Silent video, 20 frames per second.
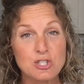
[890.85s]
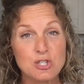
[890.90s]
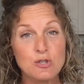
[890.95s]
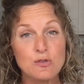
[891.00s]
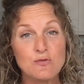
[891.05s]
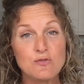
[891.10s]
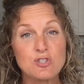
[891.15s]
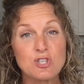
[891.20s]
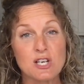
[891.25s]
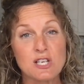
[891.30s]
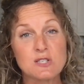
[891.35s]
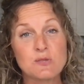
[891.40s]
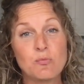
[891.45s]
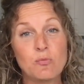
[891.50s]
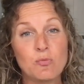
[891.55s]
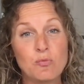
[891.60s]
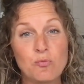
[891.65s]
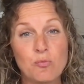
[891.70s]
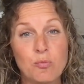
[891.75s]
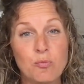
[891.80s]
You've just,
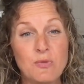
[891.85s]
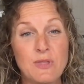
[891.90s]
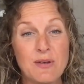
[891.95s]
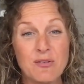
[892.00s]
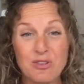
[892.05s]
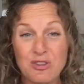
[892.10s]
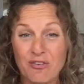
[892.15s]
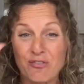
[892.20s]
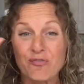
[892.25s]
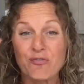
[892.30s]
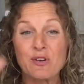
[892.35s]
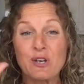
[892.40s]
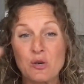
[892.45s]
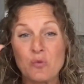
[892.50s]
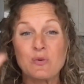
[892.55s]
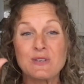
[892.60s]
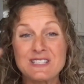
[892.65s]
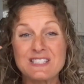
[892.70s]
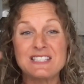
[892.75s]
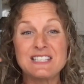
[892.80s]
the
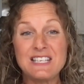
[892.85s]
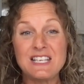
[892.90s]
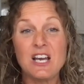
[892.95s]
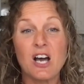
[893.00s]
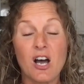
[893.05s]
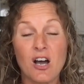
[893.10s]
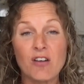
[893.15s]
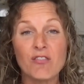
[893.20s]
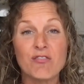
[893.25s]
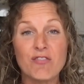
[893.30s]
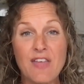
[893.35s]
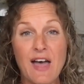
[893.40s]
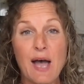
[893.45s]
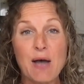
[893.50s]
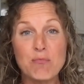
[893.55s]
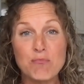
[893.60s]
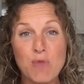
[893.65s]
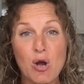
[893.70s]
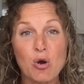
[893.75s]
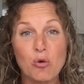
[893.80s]
frequency of that
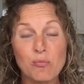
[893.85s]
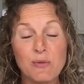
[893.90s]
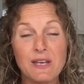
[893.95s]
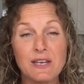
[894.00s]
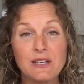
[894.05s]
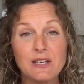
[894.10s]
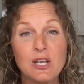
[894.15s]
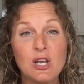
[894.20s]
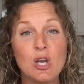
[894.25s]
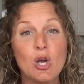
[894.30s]
moment